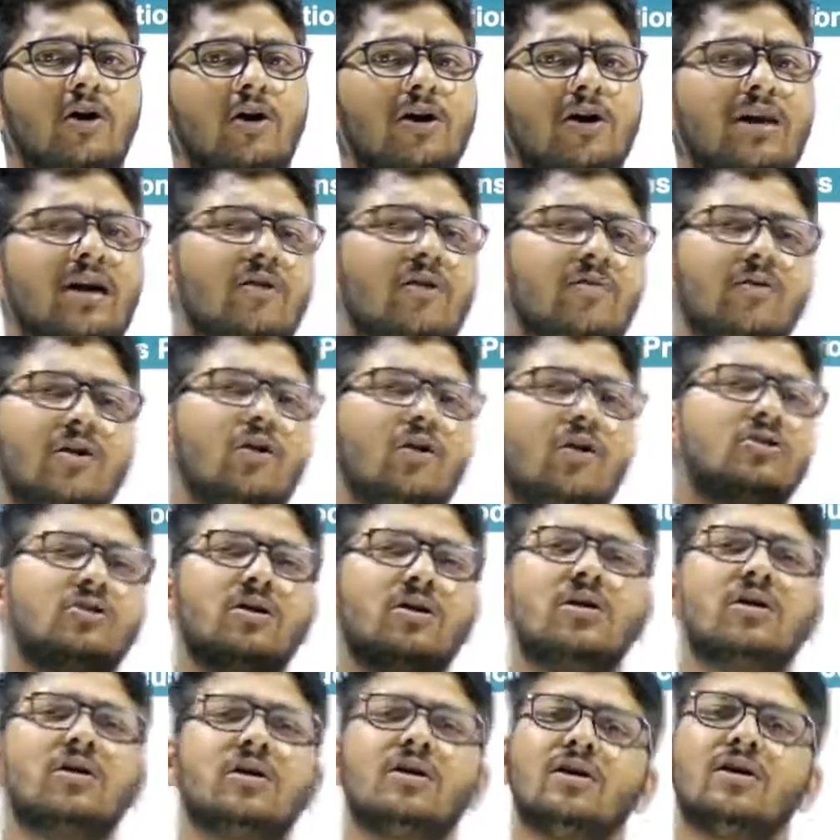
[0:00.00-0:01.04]
also
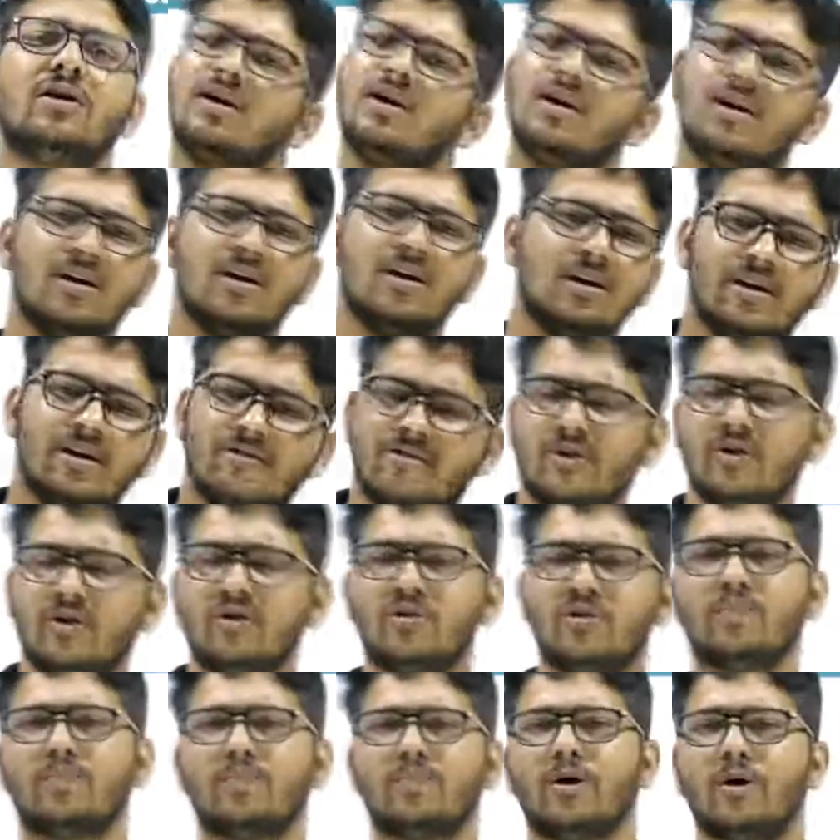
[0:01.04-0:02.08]
learned a
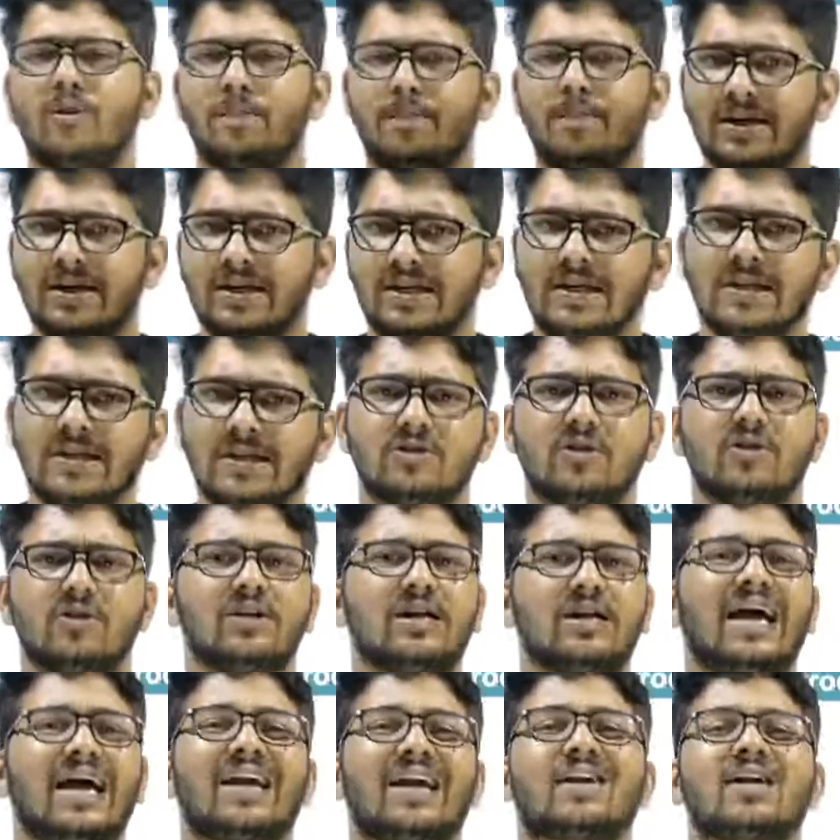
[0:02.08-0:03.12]
few properties or the
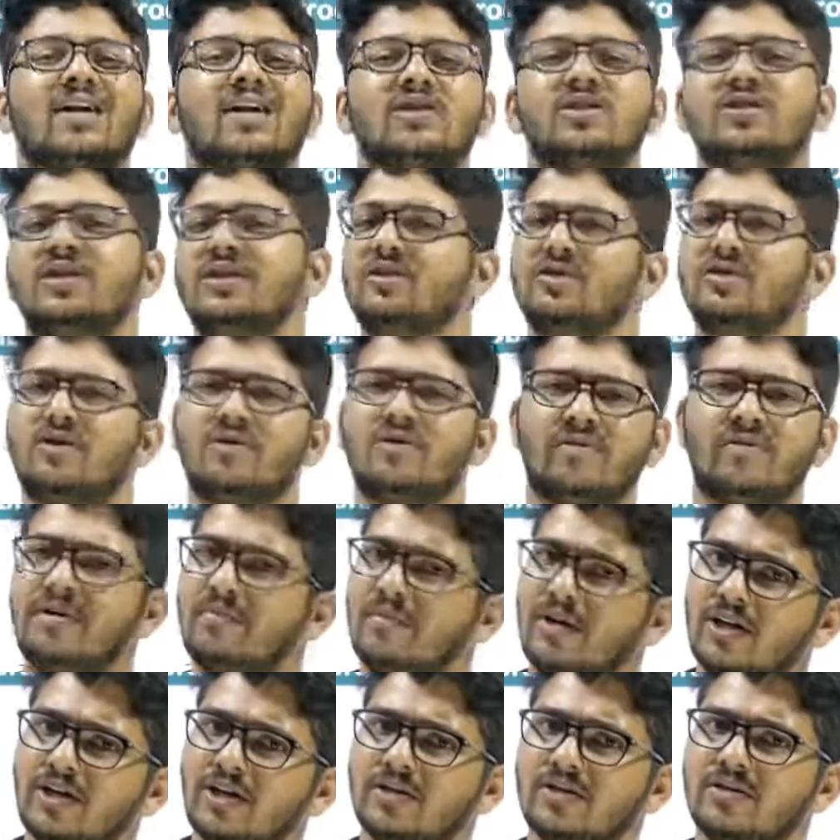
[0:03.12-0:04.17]
characteristics of
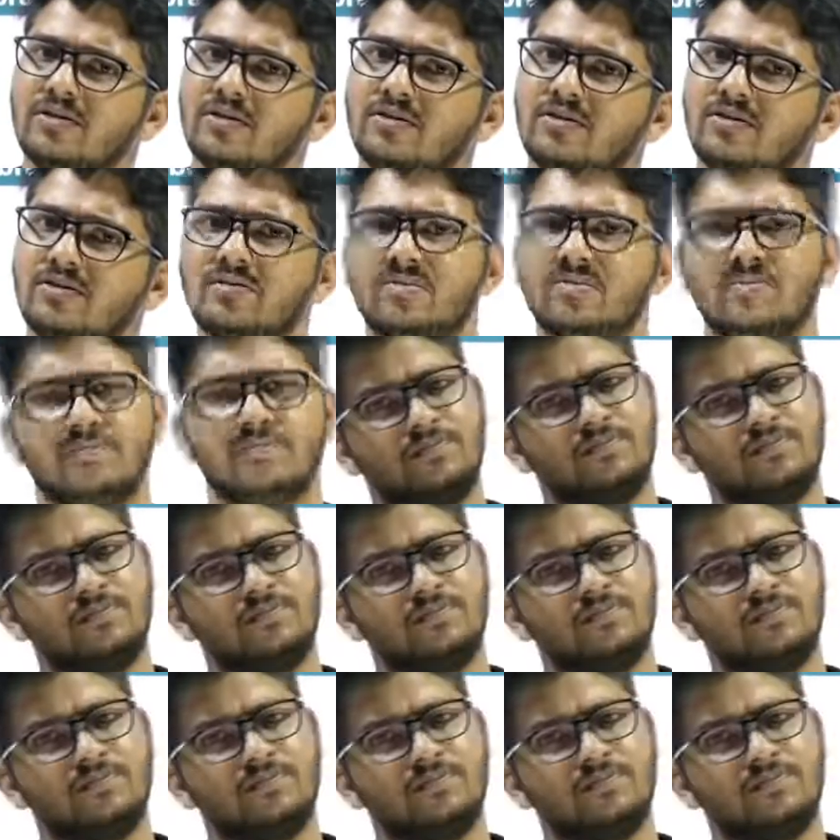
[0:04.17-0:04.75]
vibrations.